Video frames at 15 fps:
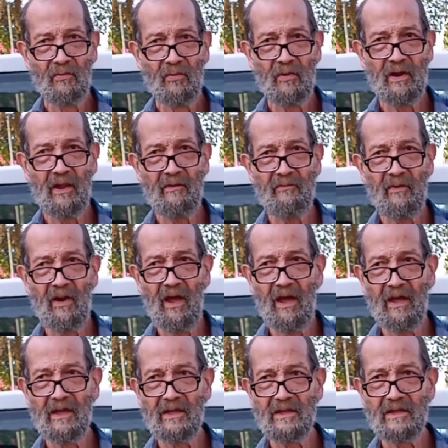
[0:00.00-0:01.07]
whenever
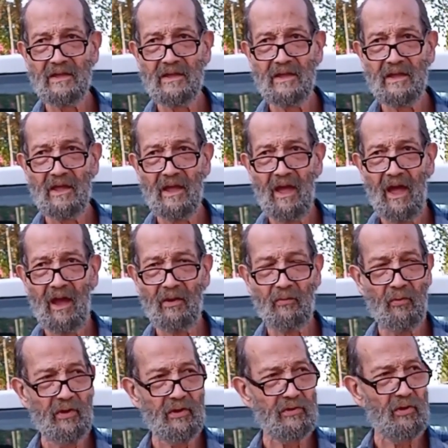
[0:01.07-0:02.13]
I
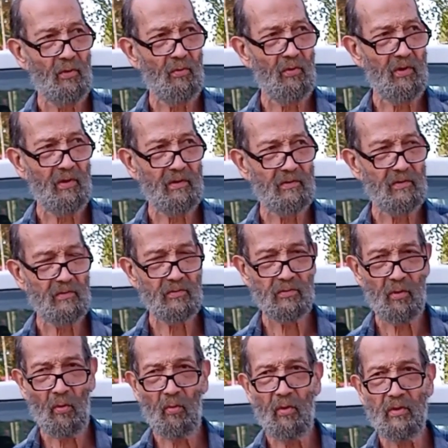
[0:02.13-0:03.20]
quit
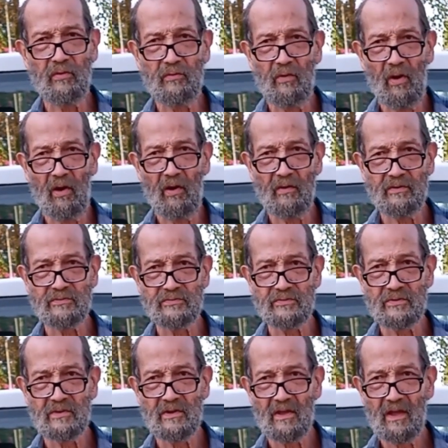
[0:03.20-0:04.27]
doing drugs,
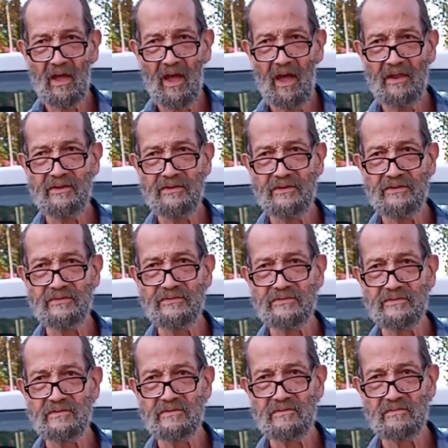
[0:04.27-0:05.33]
I
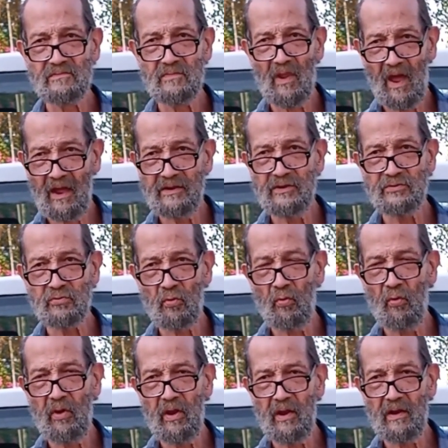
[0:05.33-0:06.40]
just
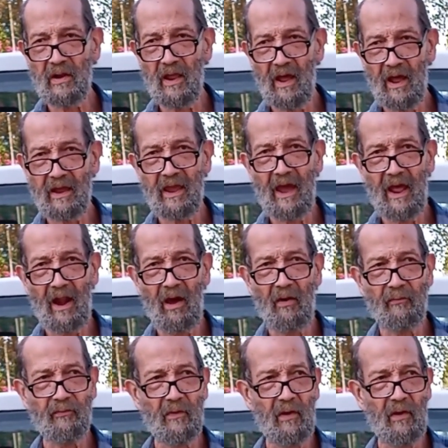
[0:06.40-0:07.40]
quit. I got off